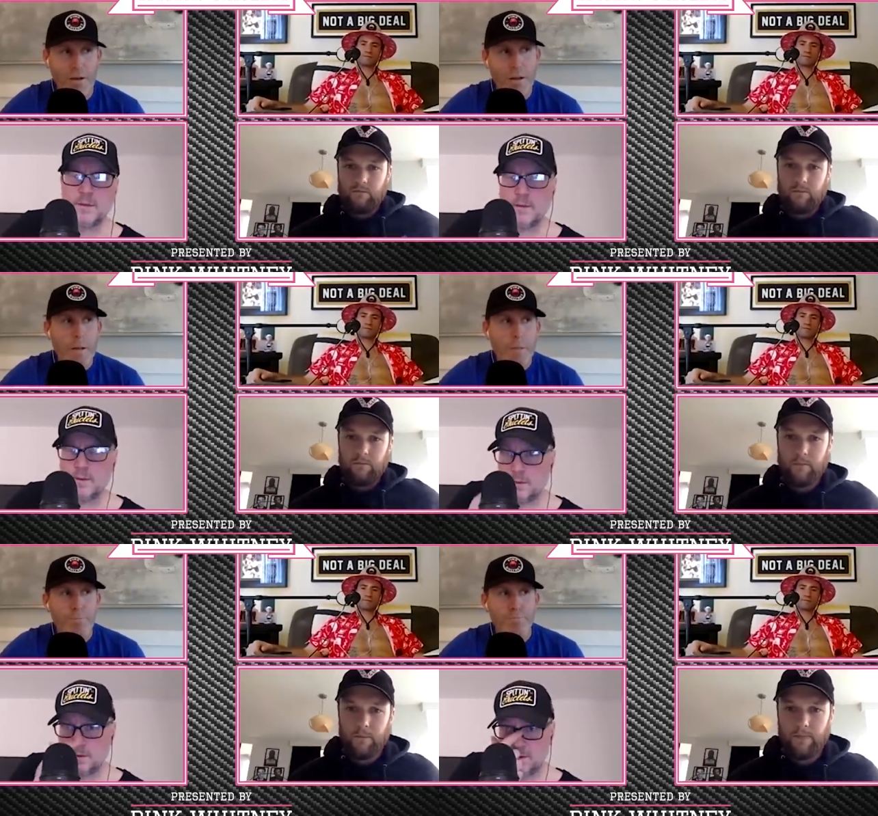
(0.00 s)
Speaker 1: And
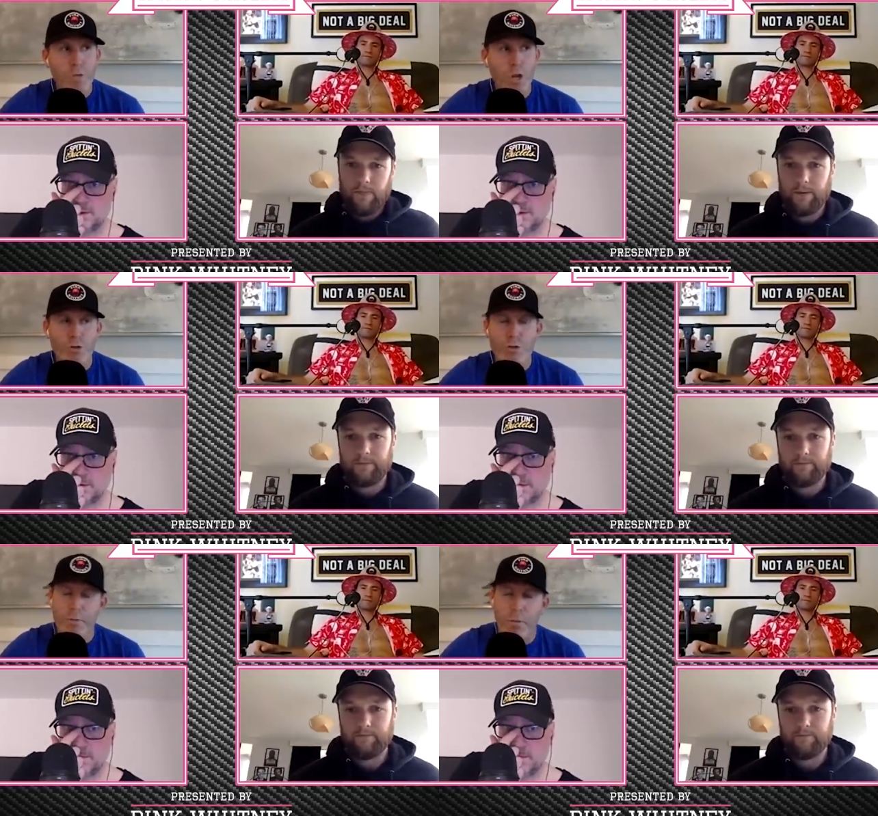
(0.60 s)
you
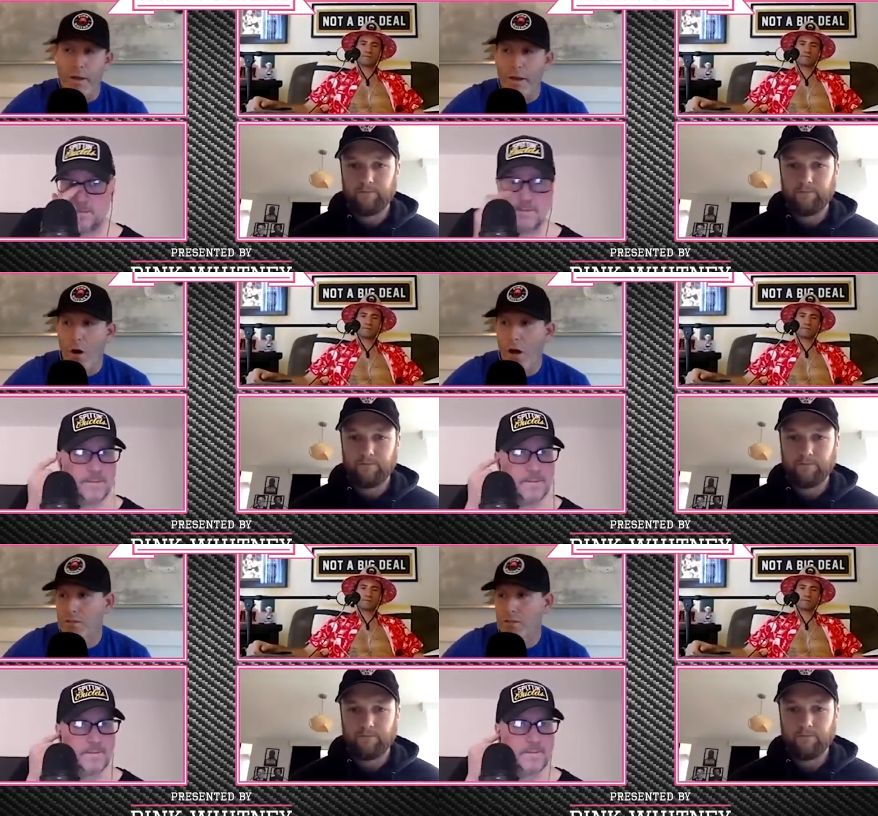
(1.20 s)
know, you could play
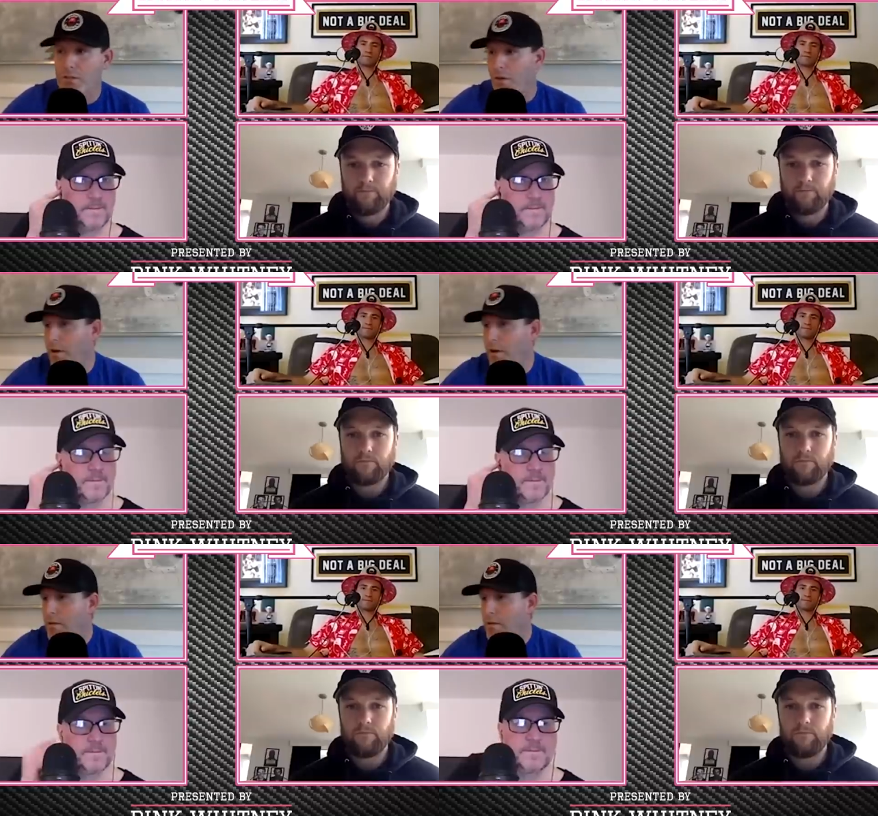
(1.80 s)
in
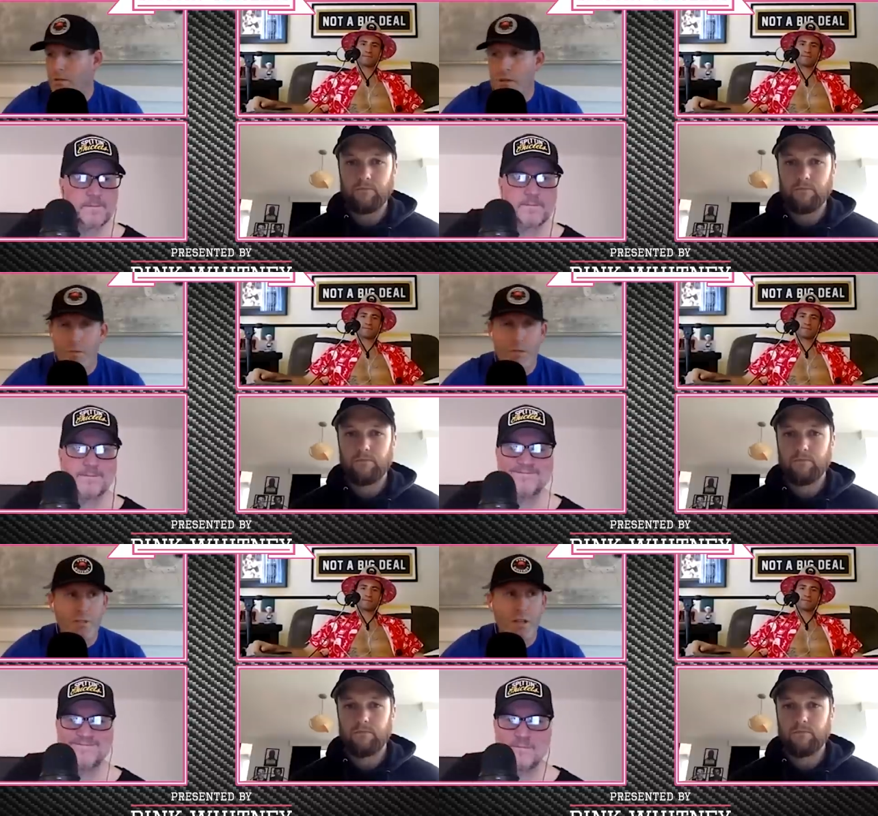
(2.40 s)
Austin, or now there's a
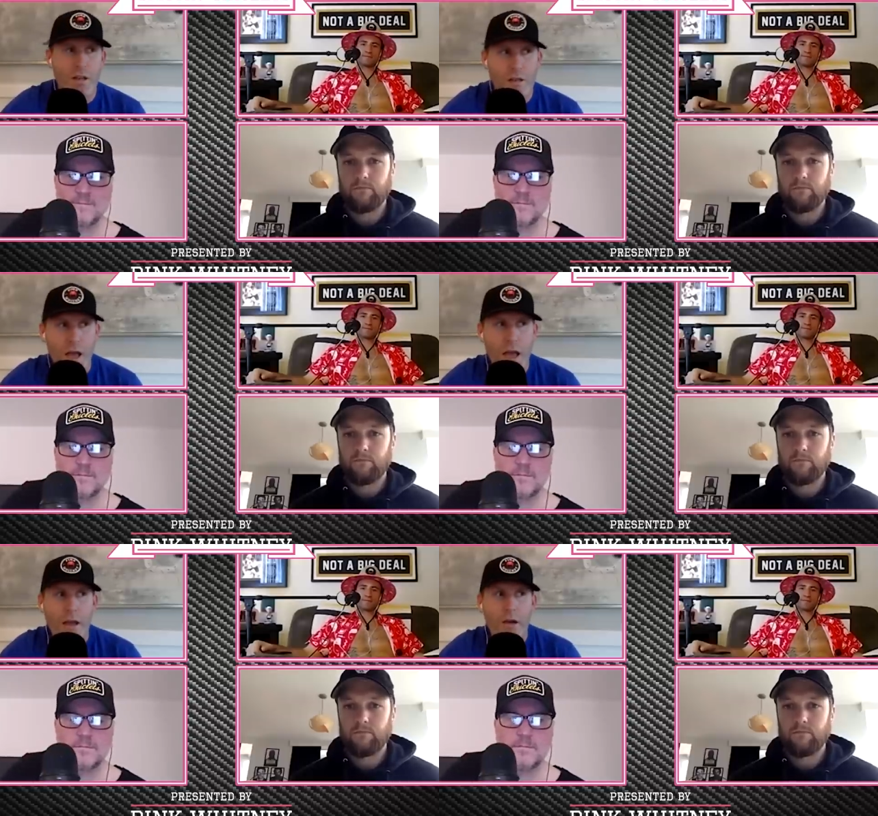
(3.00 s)
team in San
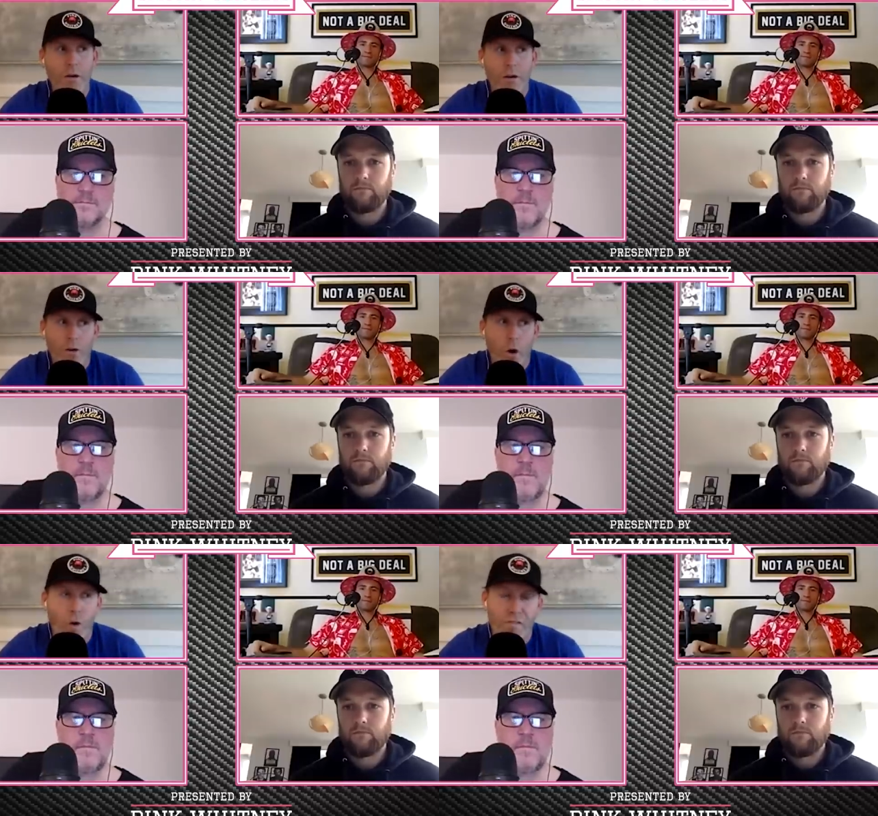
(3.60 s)
Diego.
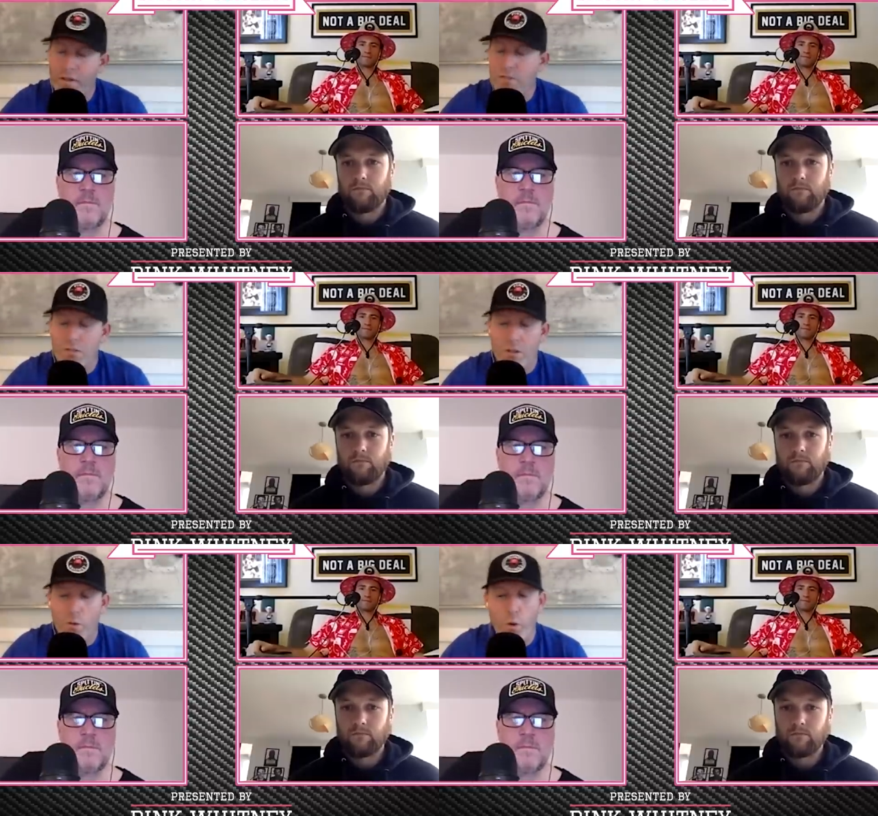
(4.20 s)
And no
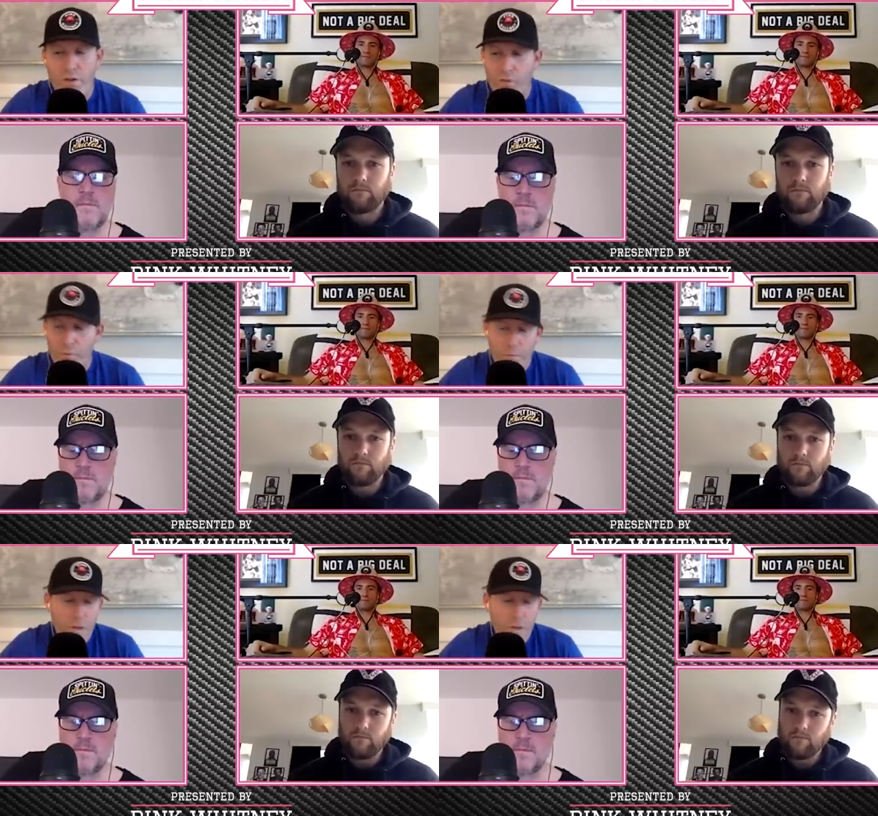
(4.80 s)
offense to the
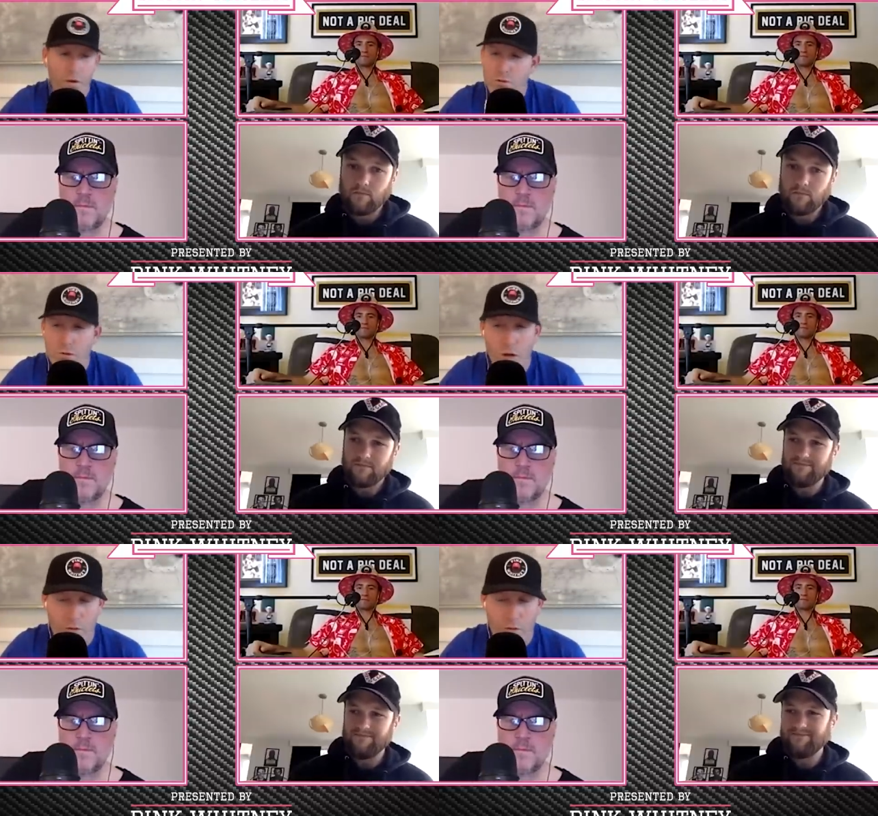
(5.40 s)
wonderful people at
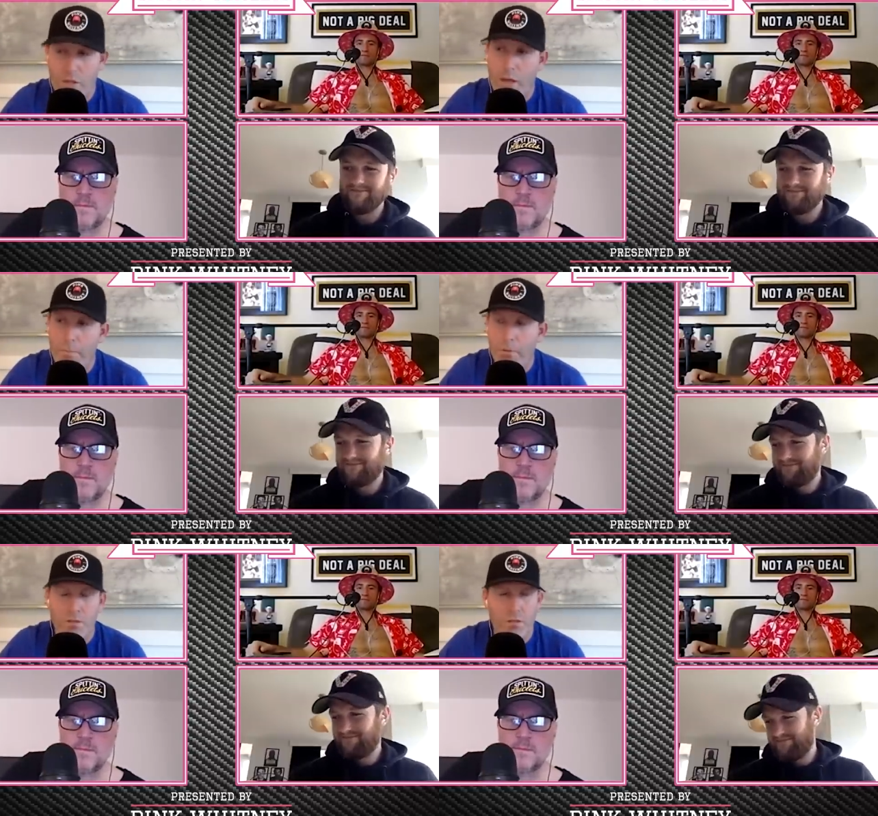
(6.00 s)
Utica, but
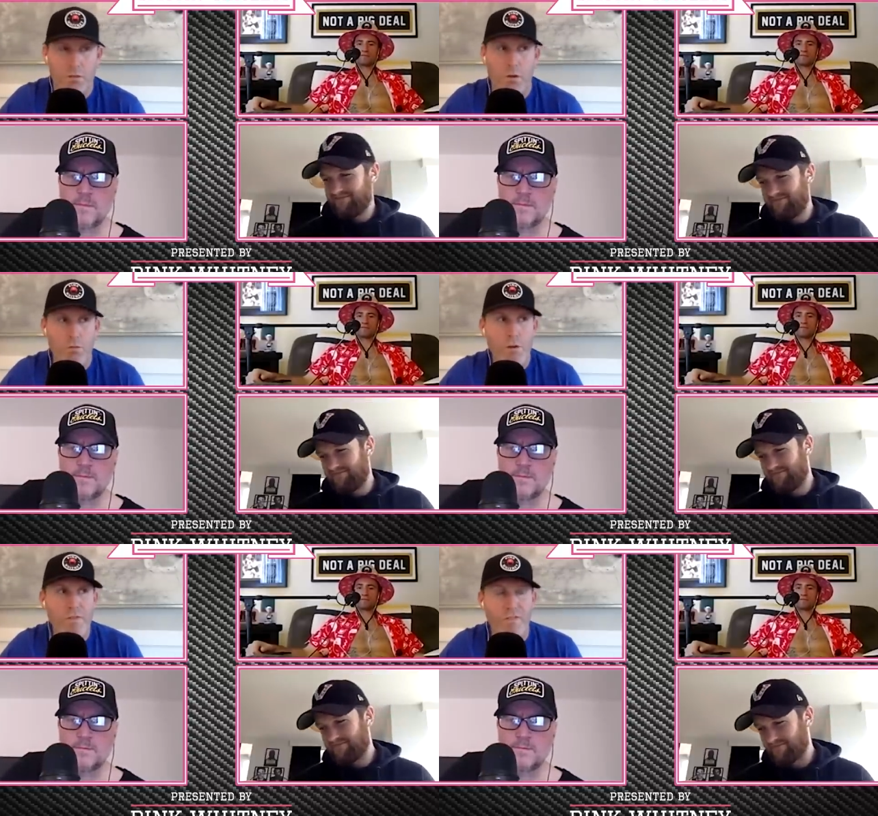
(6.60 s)
that place is
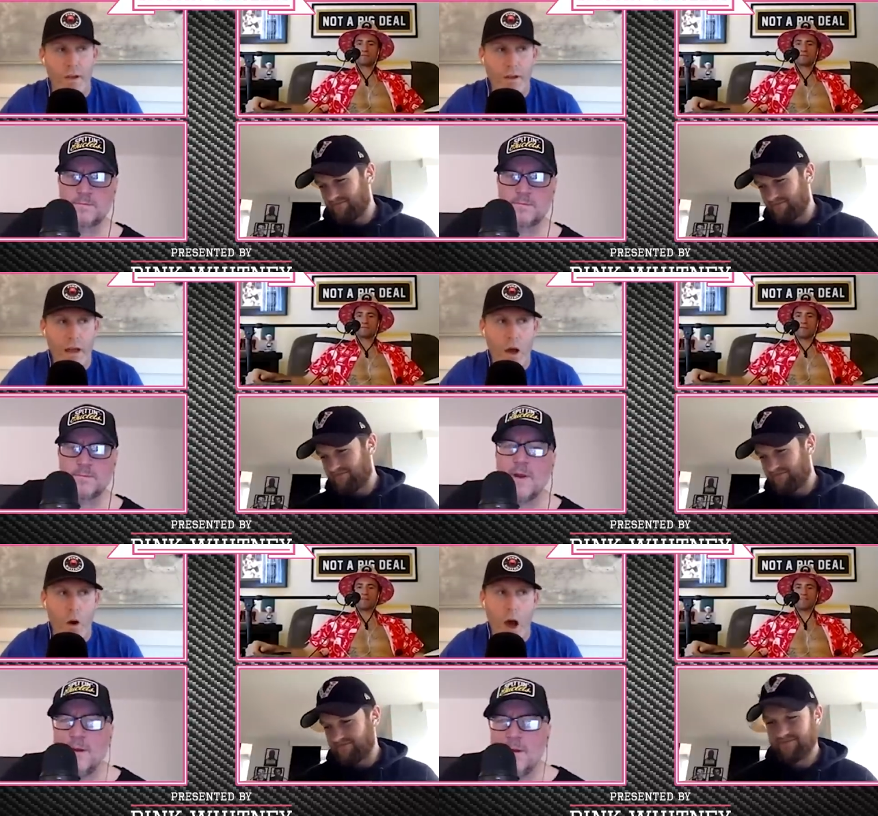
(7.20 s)
horrific.
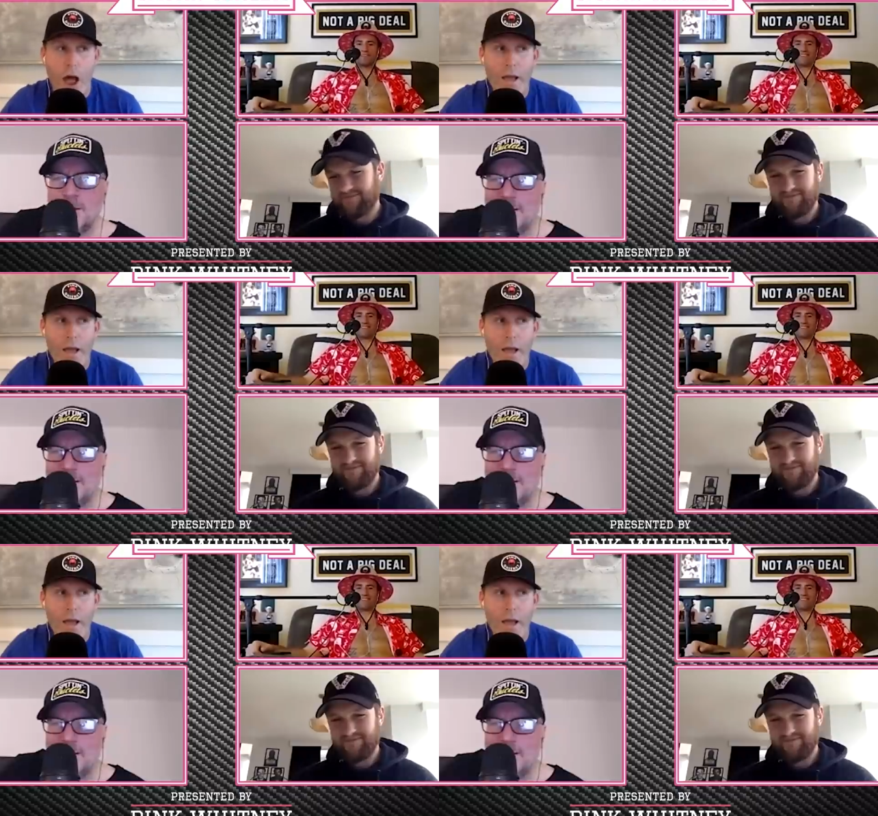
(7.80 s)
Now I